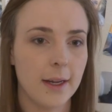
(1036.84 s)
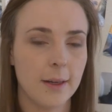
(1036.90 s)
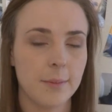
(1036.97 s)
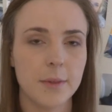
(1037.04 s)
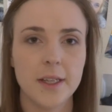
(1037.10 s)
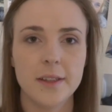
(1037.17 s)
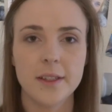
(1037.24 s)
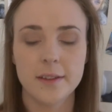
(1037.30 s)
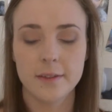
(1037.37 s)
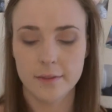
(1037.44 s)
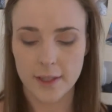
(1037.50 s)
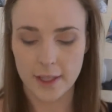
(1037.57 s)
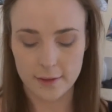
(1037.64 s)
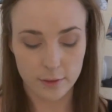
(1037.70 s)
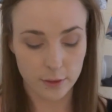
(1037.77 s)
And then
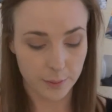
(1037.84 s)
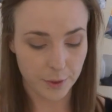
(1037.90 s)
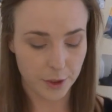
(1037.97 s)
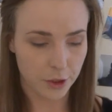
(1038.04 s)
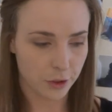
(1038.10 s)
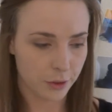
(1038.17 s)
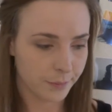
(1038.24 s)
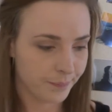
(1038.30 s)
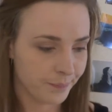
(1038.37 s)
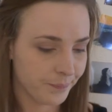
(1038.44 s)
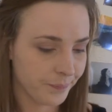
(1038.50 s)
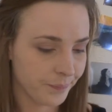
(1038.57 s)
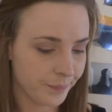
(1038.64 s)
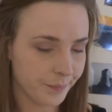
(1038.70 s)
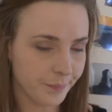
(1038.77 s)
that's all I'm going to
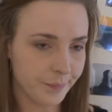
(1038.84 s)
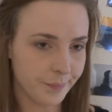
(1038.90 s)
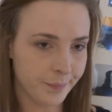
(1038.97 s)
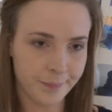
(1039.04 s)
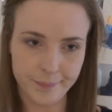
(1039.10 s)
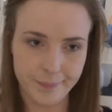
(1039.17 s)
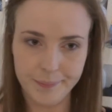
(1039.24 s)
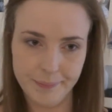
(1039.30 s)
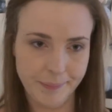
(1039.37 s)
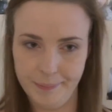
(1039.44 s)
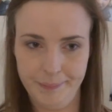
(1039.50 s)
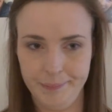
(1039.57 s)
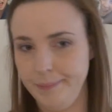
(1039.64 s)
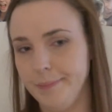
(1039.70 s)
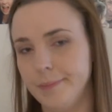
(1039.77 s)
do.